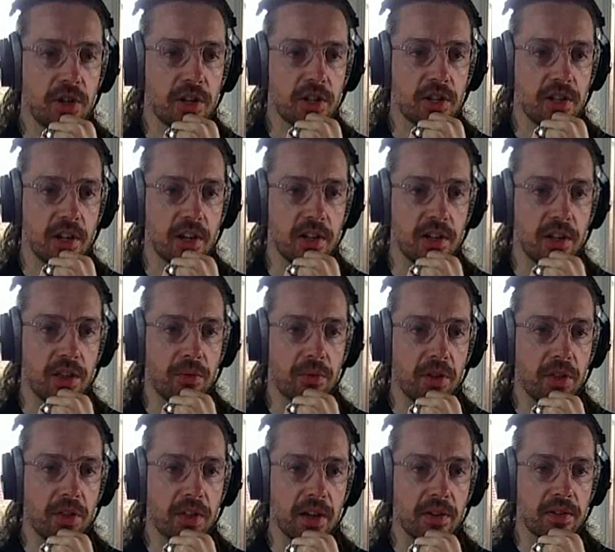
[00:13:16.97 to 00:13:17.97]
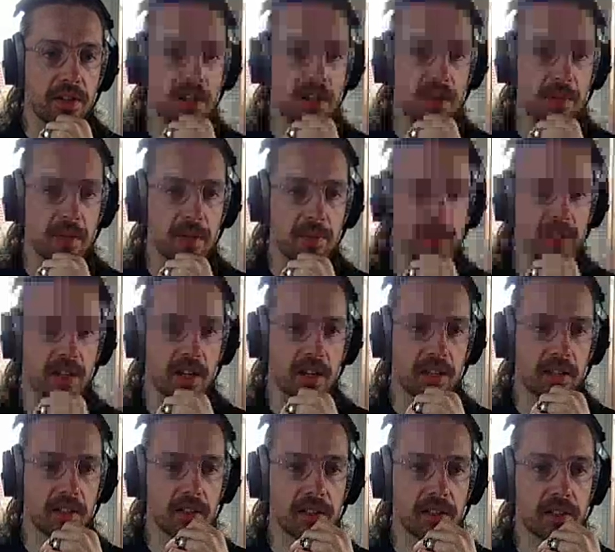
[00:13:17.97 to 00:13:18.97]
under 3,000 kilobits per
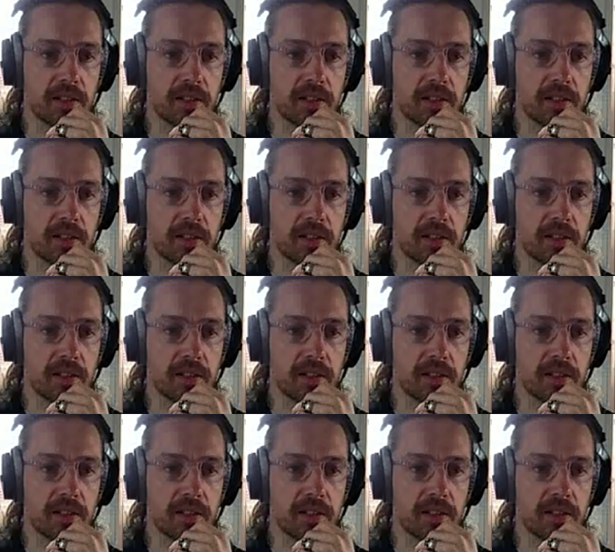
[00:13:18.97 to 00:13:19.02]
second.